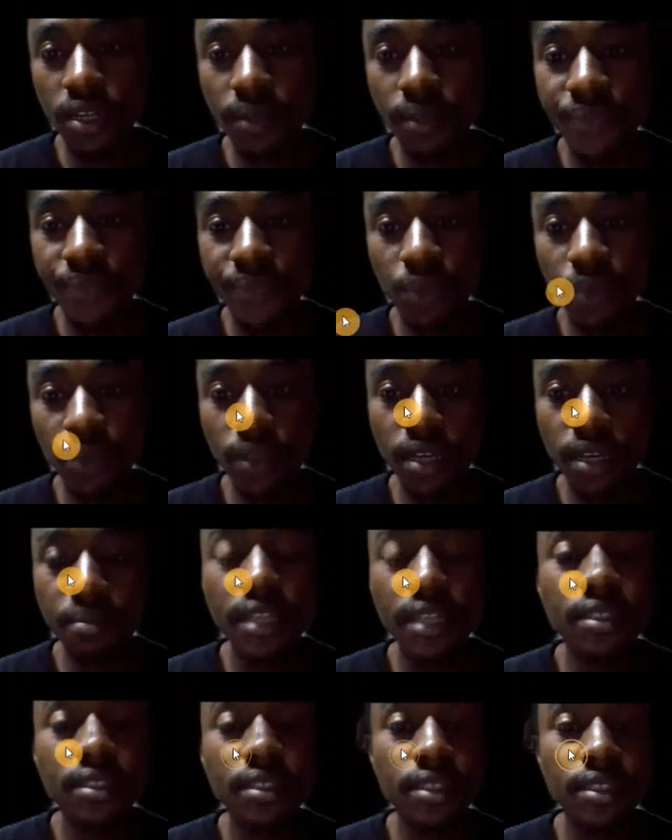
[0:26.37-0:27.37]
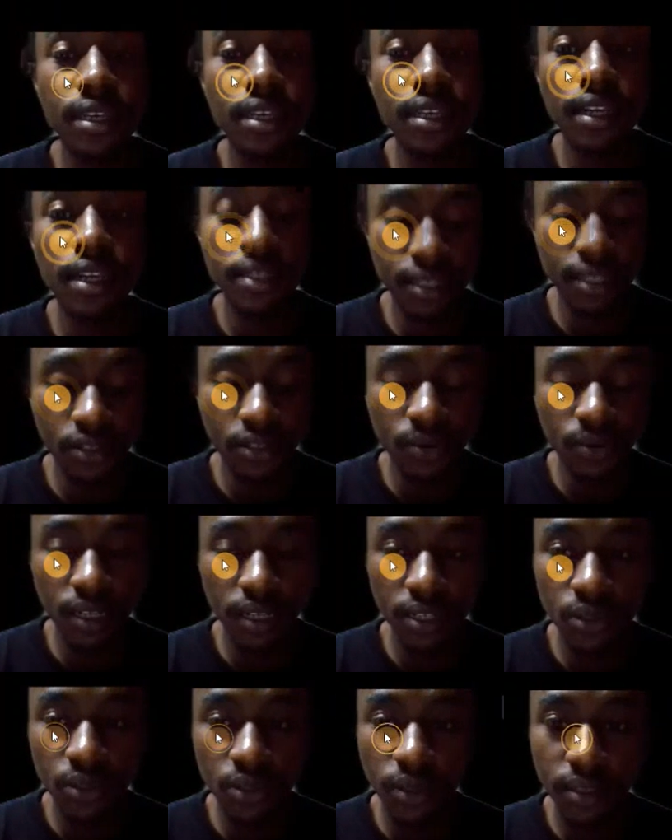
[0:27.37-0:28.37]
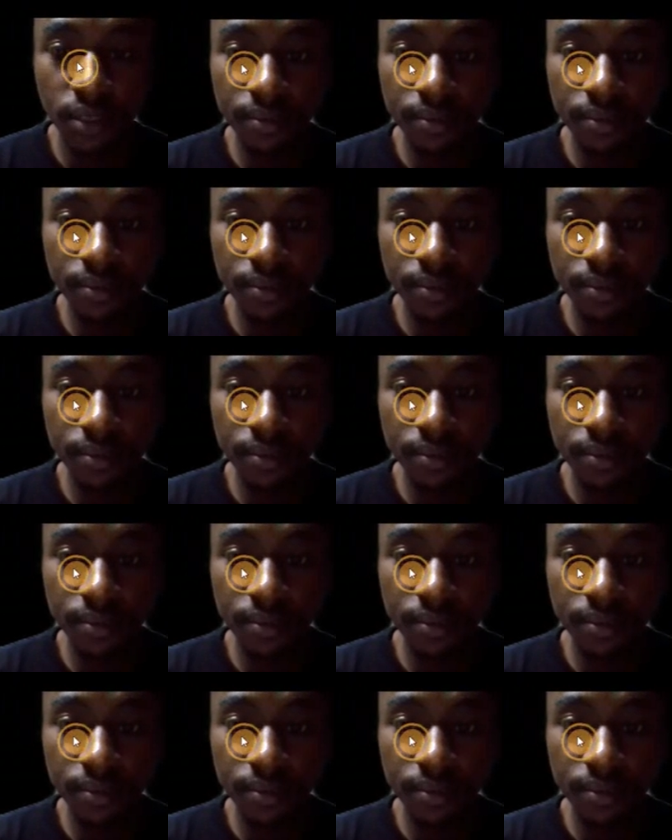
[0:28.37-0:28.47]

And with that being said, let's get straight into it.